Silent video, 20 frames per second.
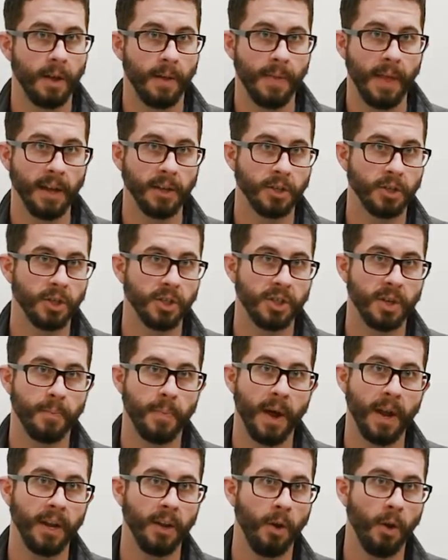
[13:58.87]
And that's just
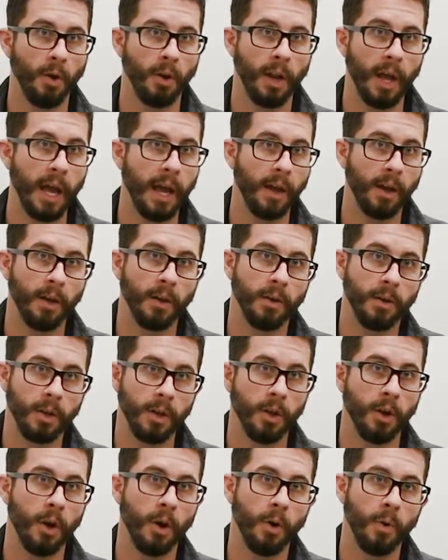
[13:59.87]
depending on like,
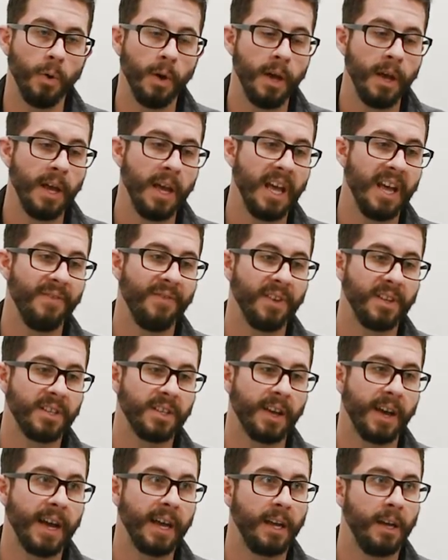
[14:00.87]
you know, if
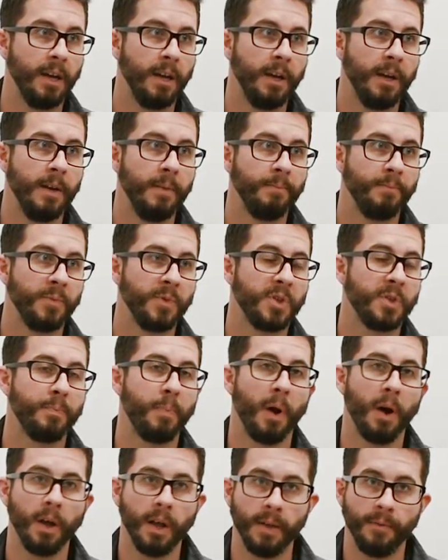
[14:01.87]
it's like
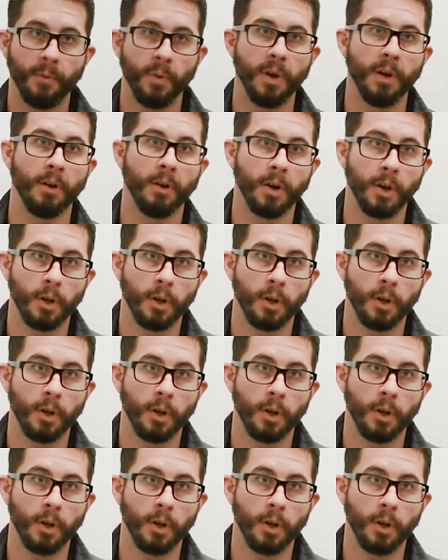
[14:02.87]
spot, if we are